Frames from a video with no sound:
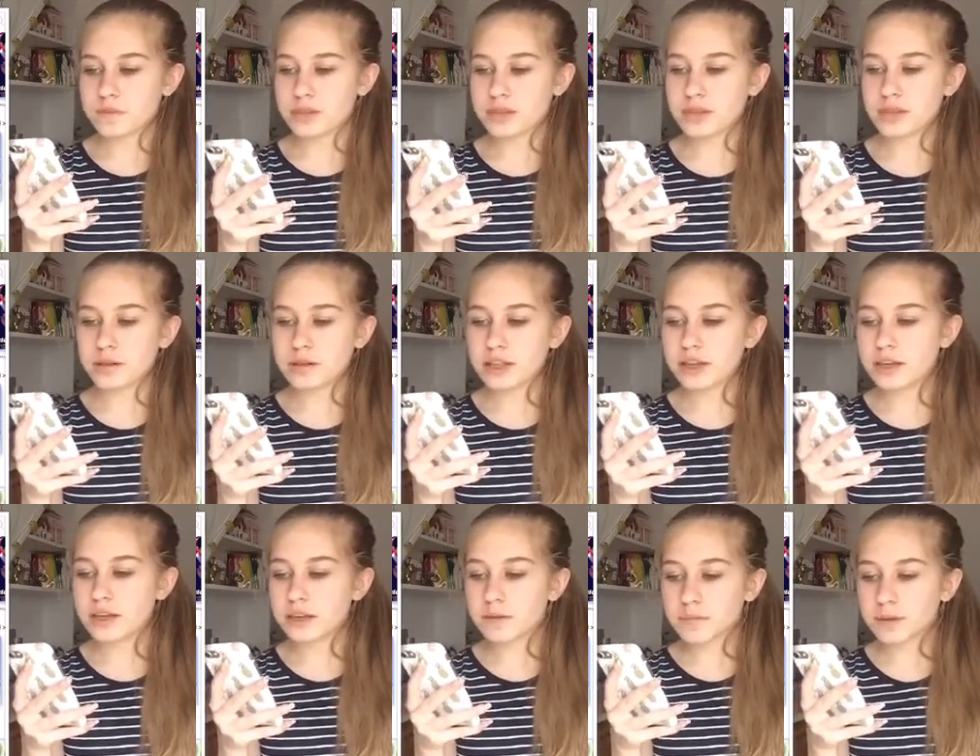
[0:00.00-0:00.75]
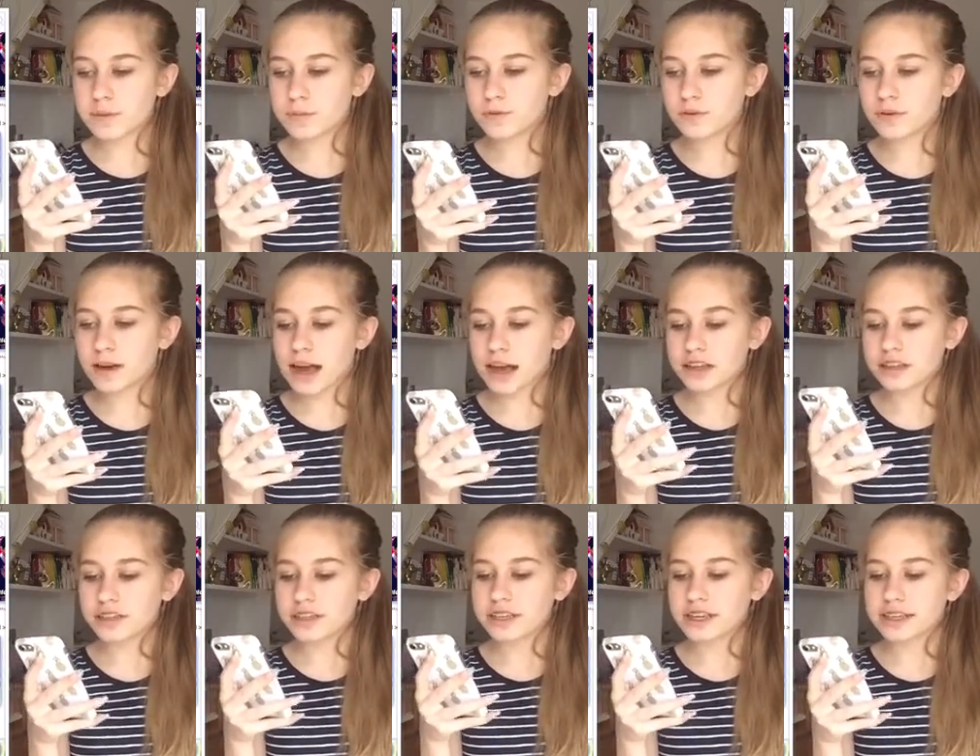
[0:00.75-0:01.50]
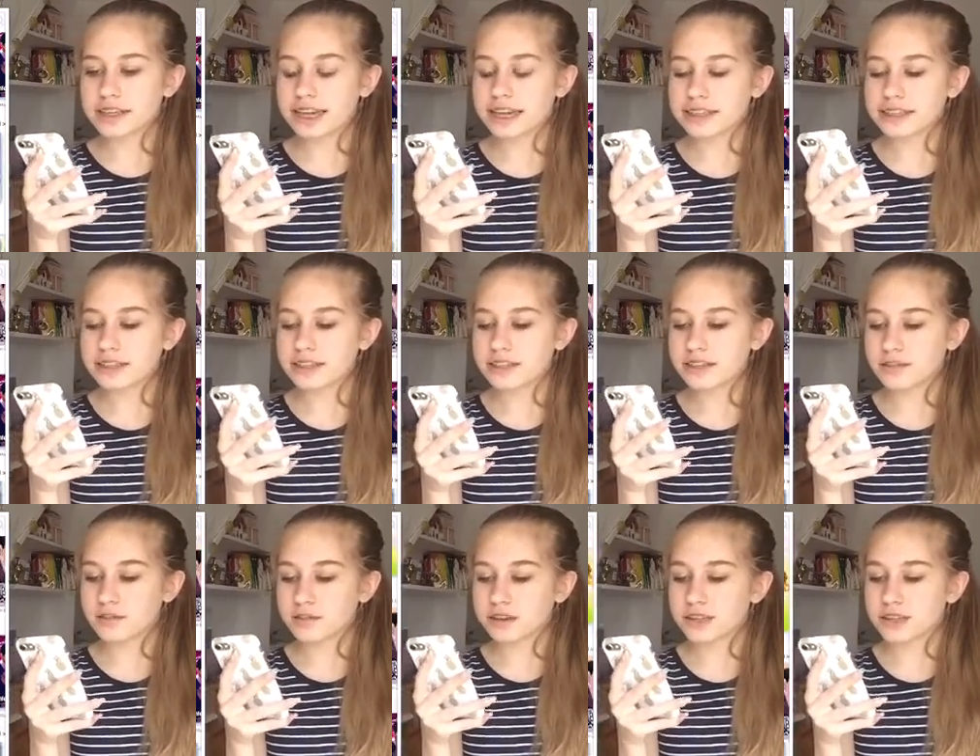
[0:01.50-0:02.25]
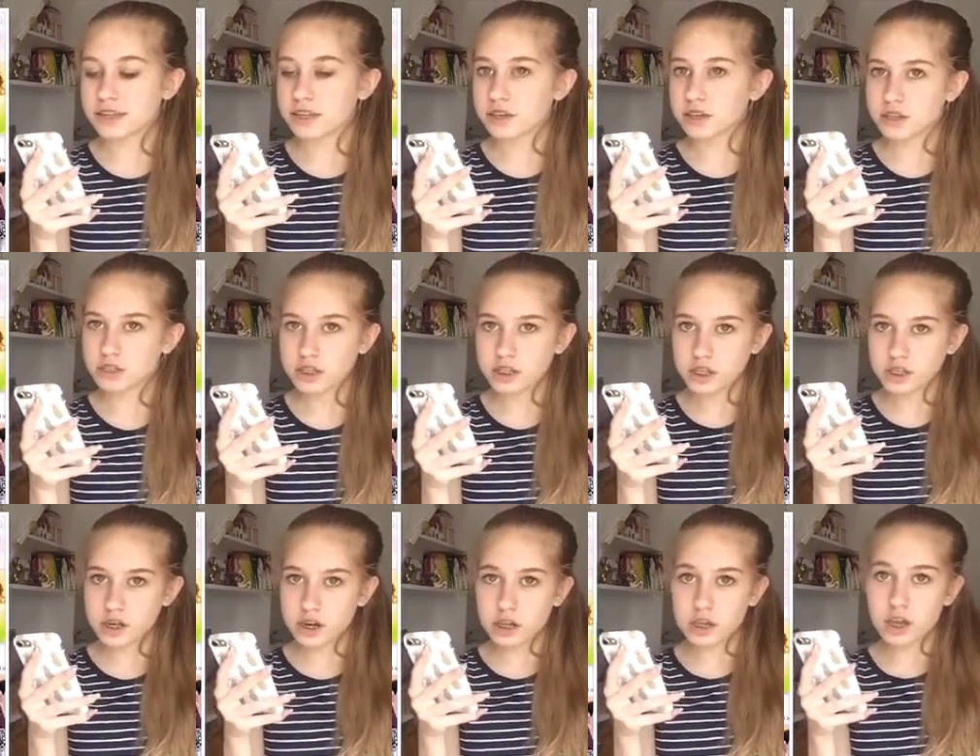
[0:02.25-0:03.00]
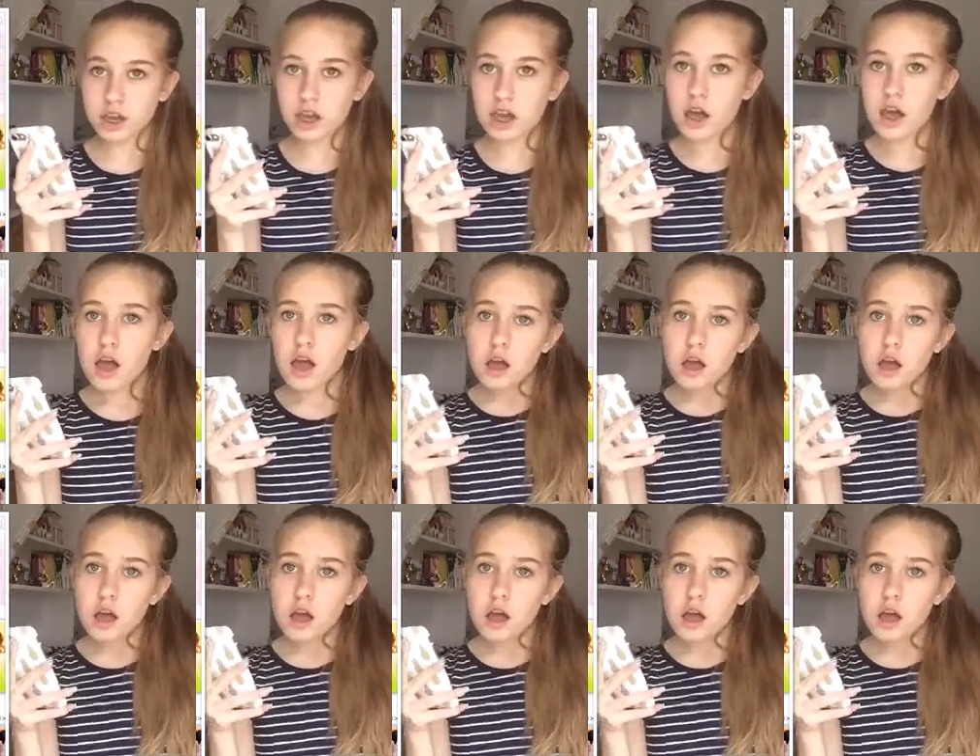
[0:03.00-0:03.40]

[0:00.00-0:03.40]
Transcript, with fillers: so, like, people who actually, like, take these stories seriously, and I'm like,